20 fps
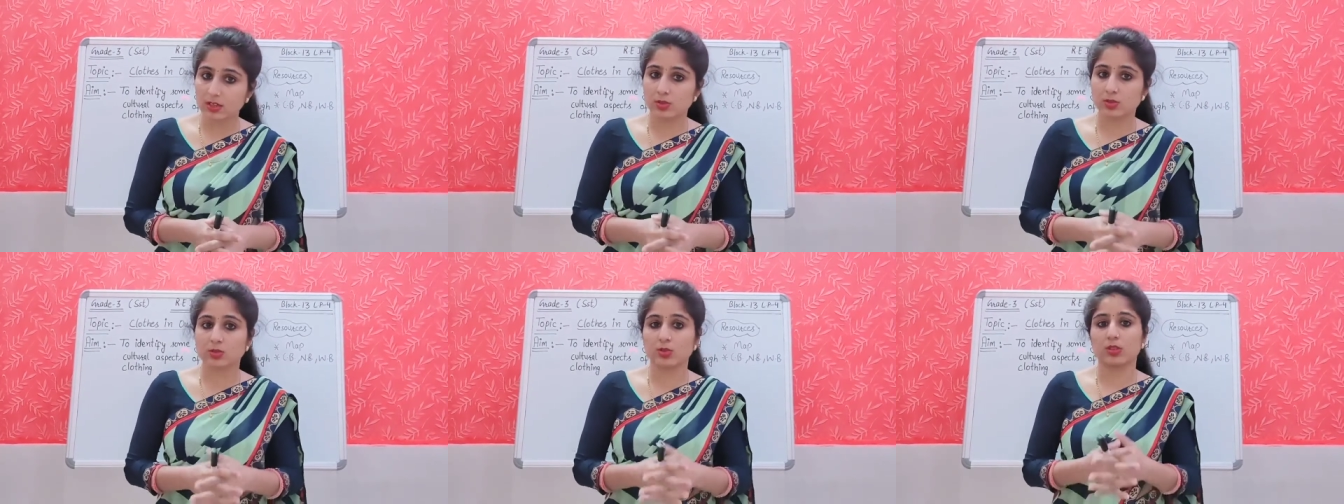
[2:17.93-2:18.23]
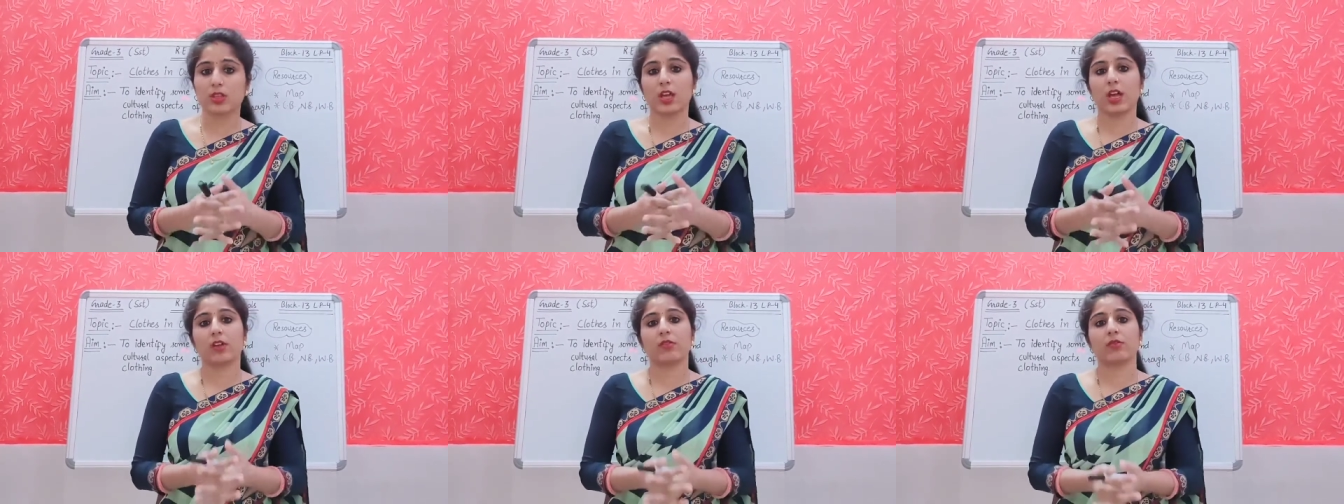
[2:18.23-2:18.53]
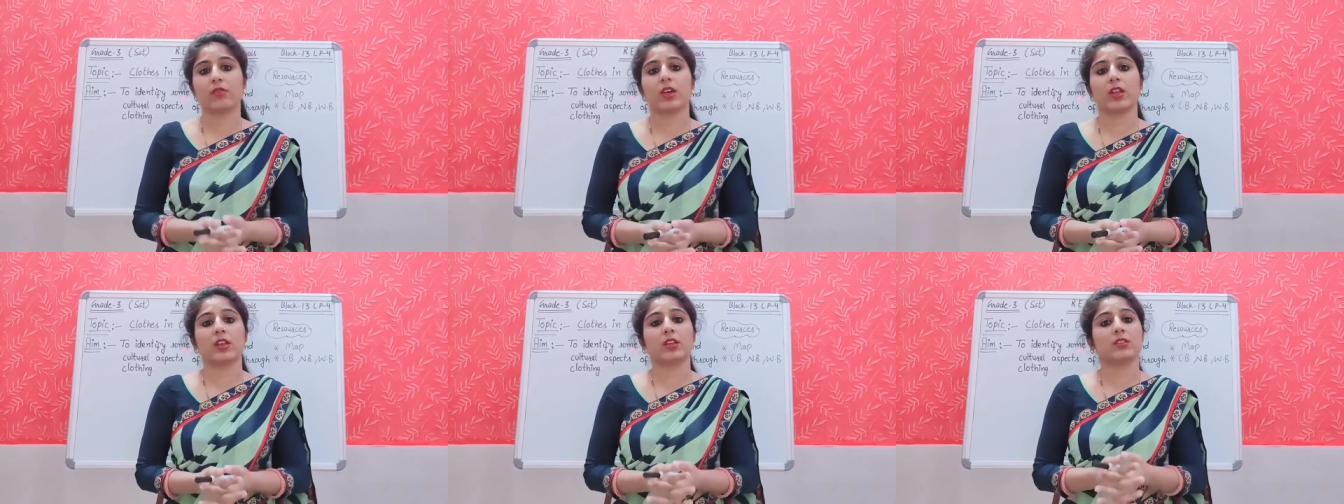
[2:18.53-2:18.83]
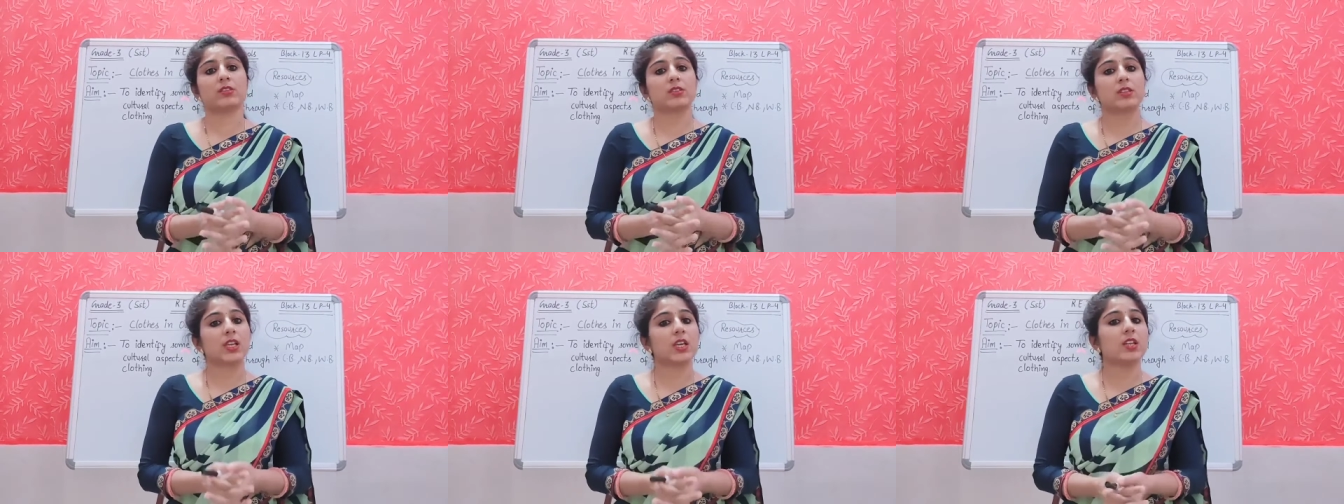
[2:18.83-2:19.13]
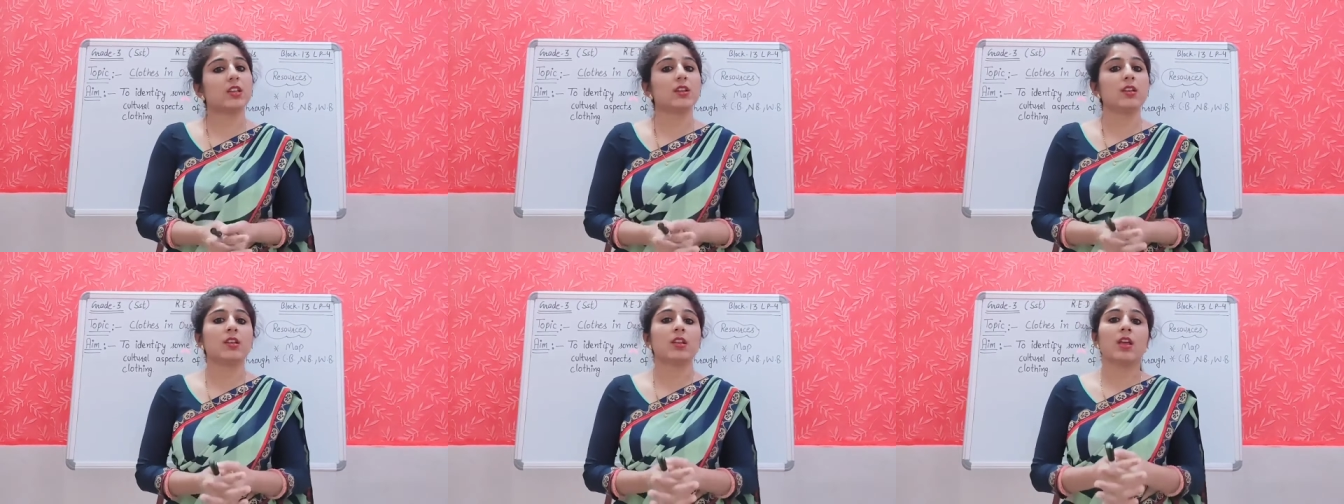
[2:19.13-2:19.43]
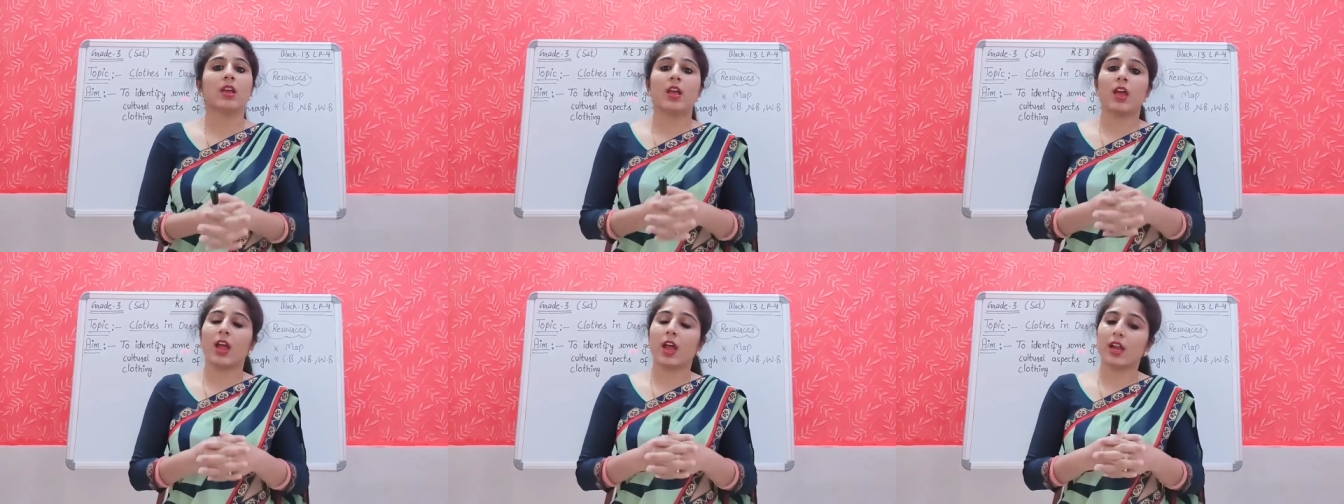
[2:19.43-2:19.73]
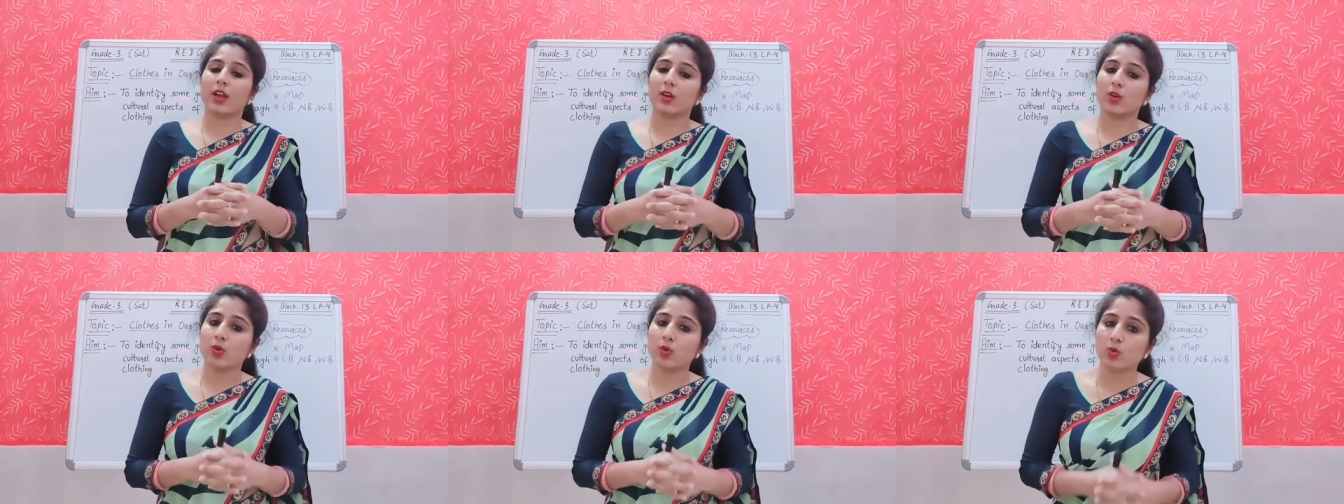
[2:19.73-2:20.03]
so they are wearing thin
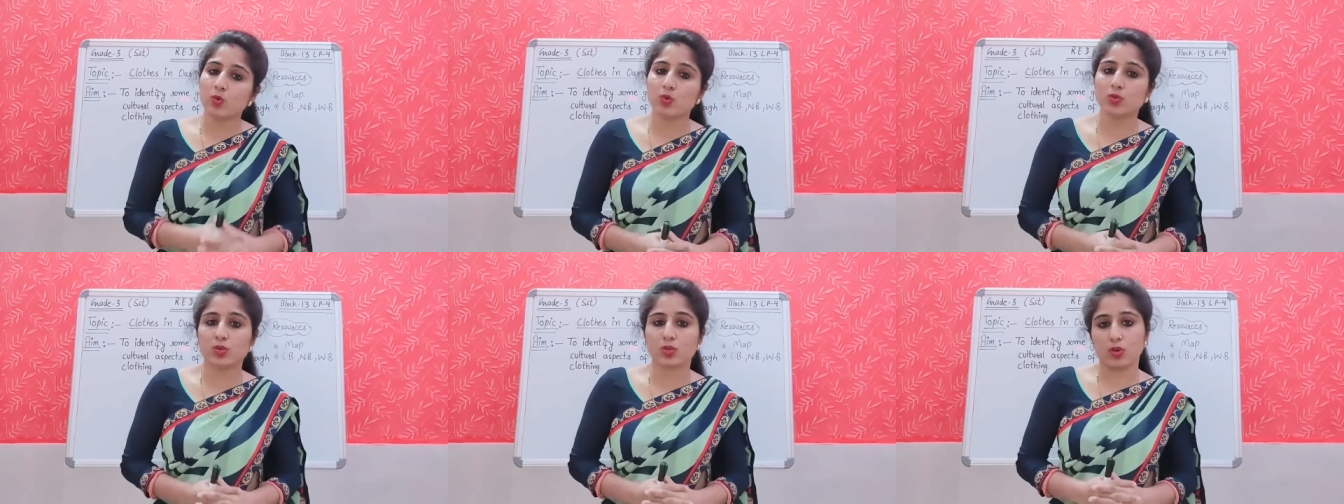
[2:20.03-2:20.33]
and loose